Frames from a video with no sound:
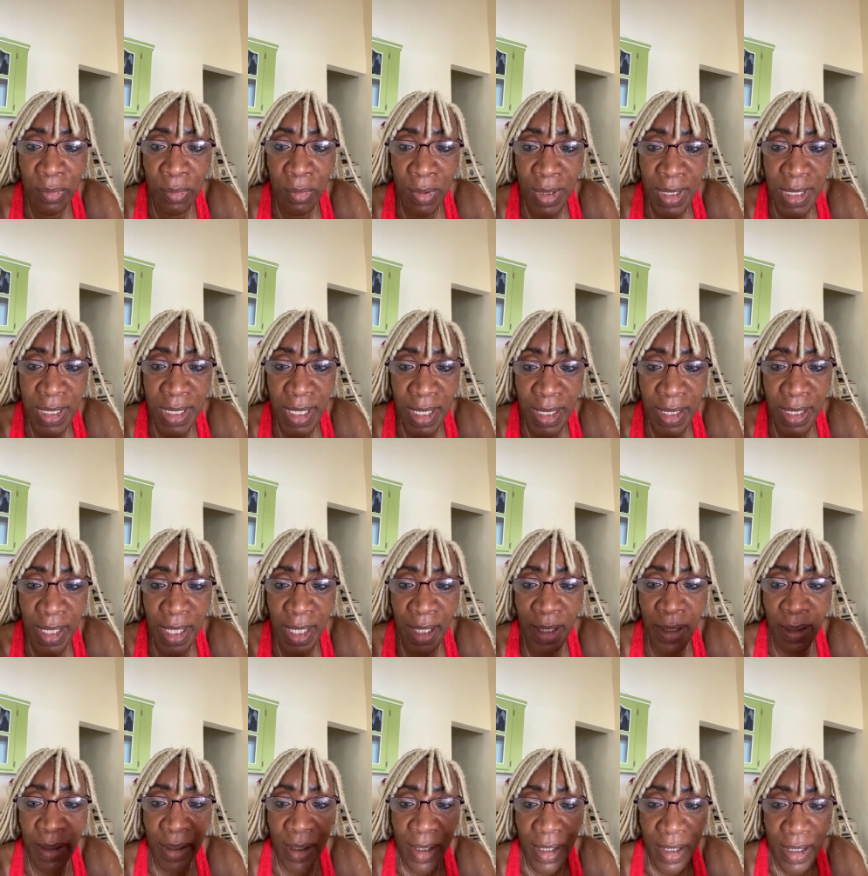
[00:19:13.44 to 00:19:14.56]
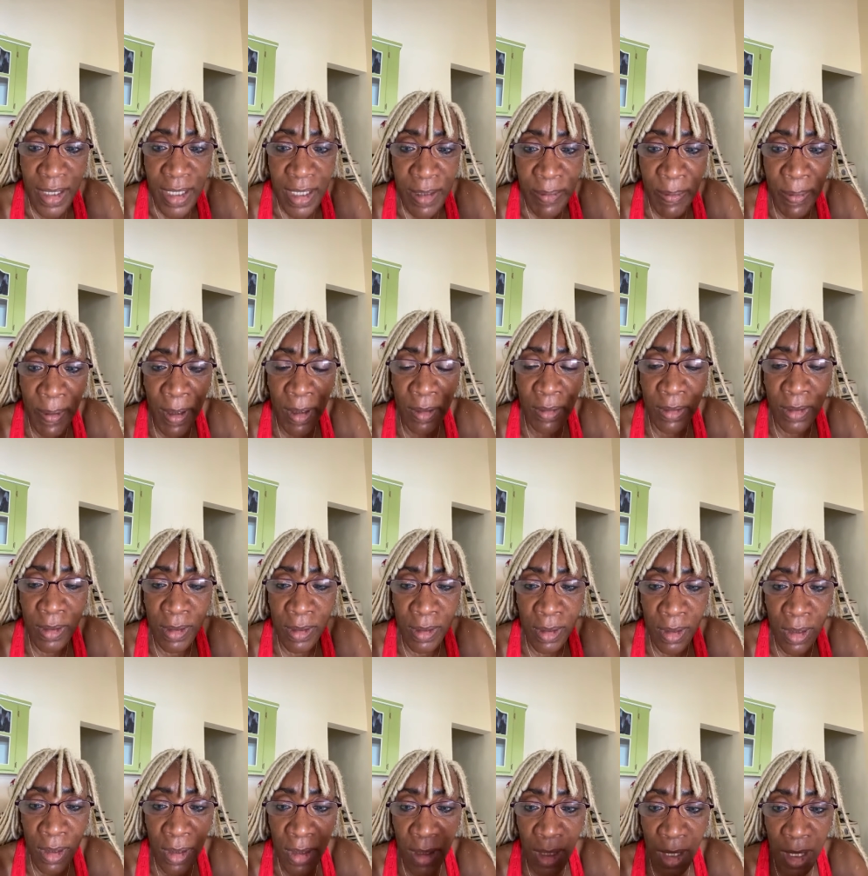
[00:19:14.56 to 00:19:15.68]
And I use
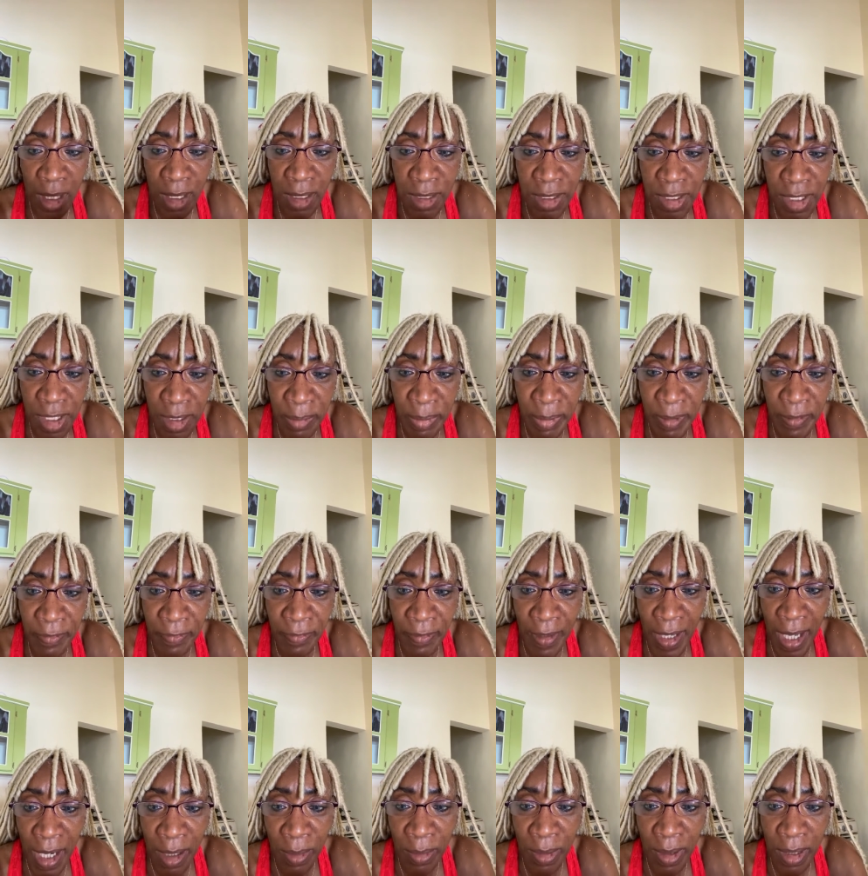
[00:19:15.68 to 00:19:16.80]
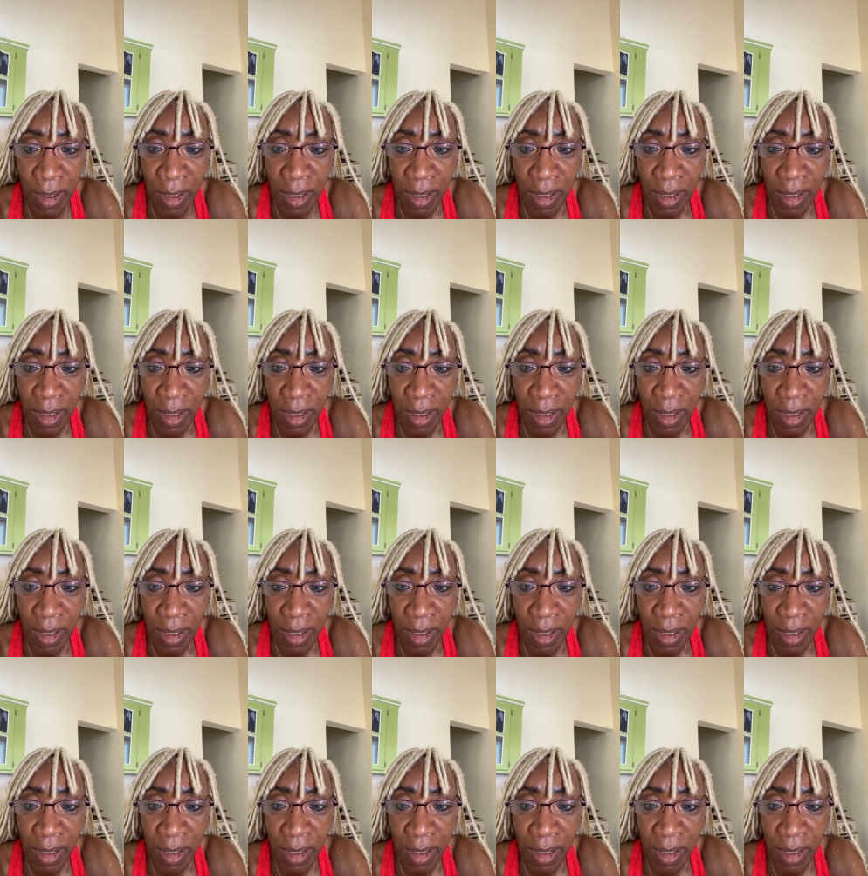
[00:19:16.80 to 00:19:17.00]
Forest Springs now that I'm here